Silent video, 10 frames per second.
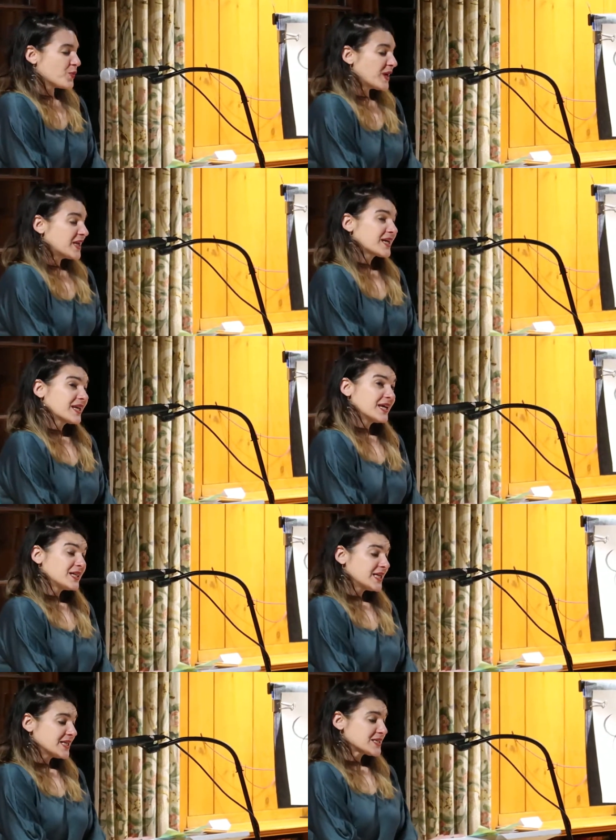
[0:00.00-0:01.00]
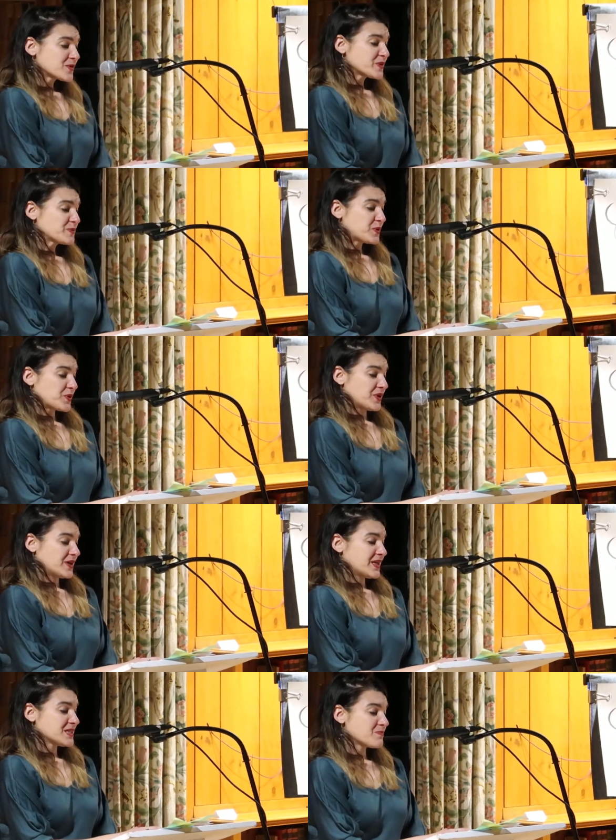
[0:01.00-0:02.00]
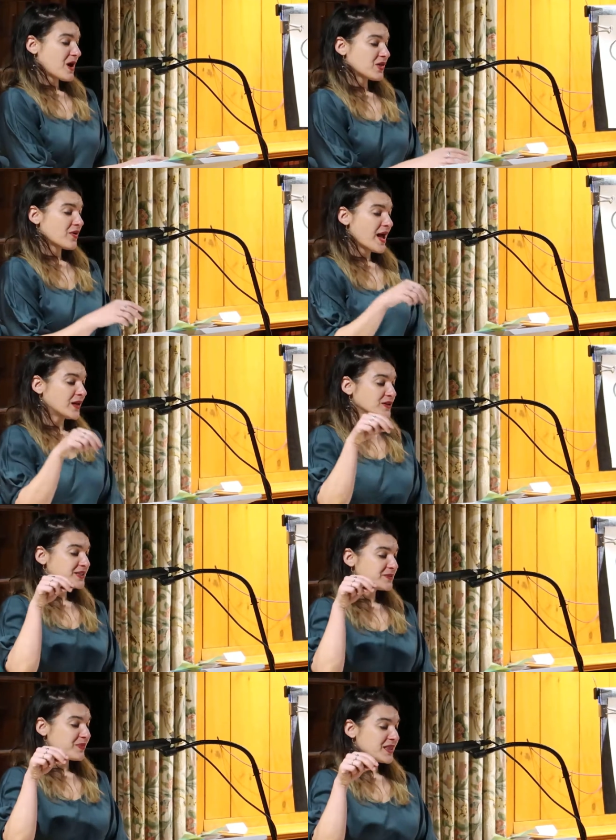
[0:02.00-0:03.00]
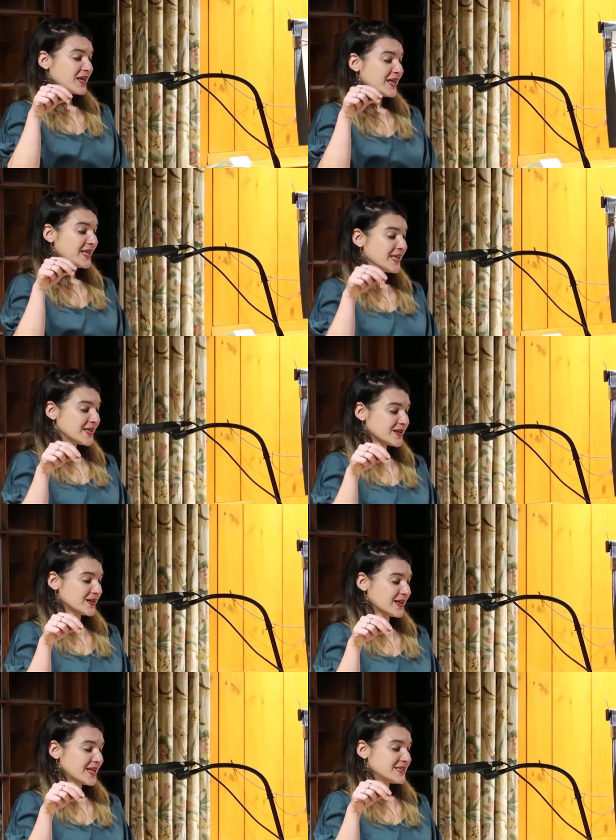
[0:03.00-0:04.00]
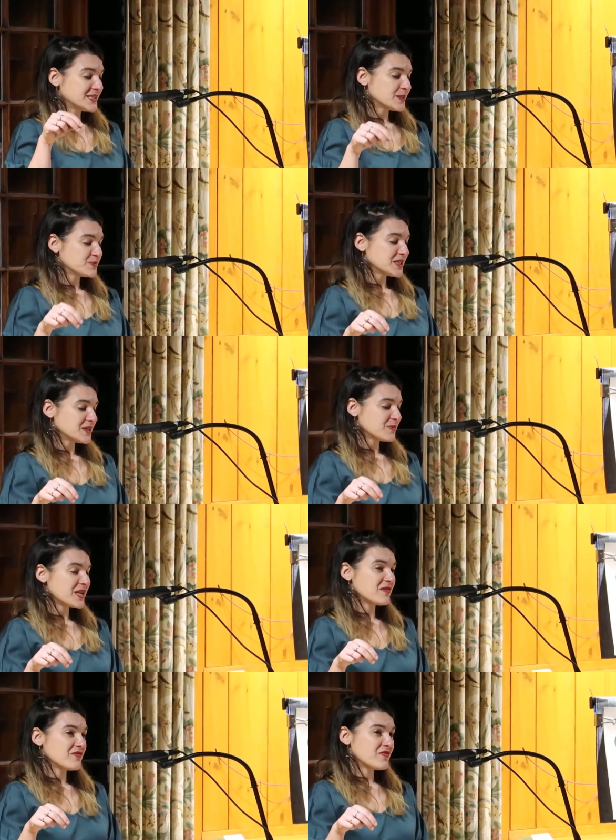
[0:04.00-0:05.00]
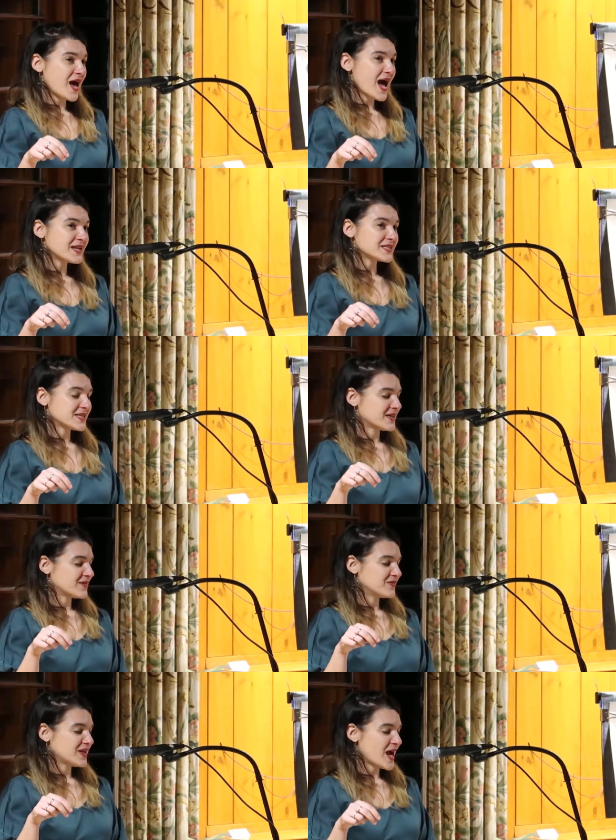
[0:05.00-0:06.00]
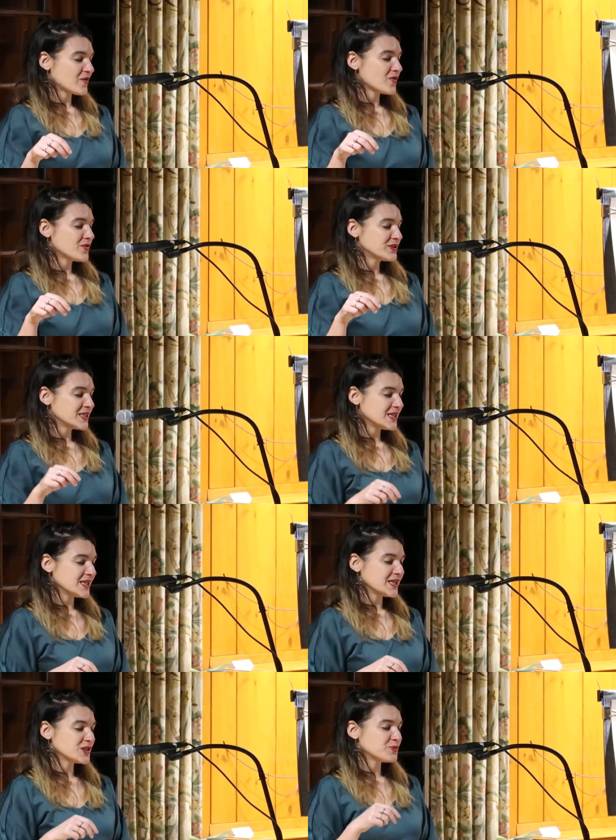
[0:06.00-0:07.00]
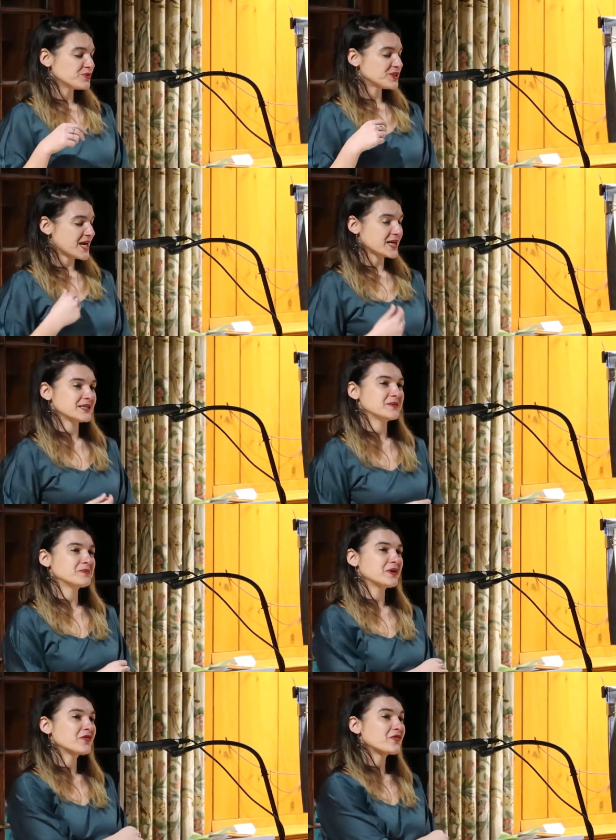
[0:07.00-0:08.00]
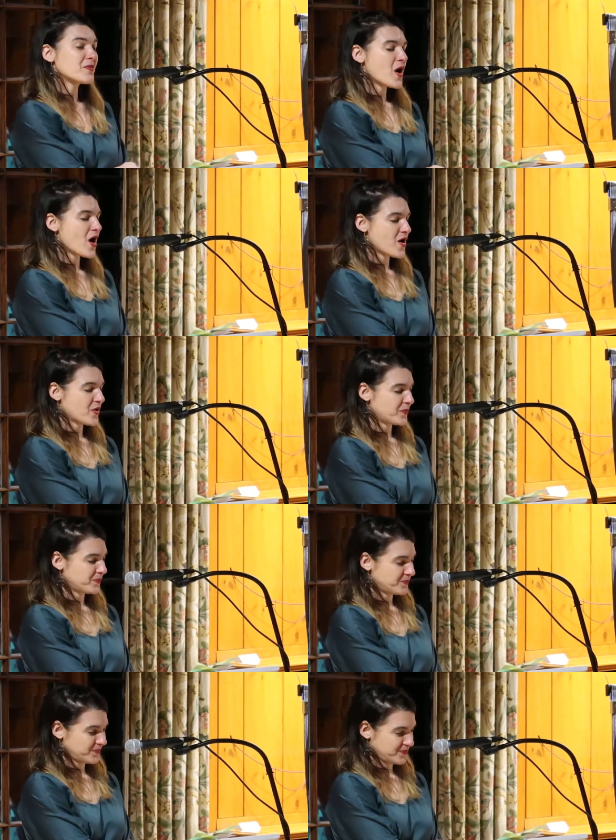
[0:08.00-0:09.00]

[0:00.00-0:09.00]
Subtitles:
When Achilles was born, his mother held him by the heel and dipped him in a vat of yarrow tea to protect him from harm.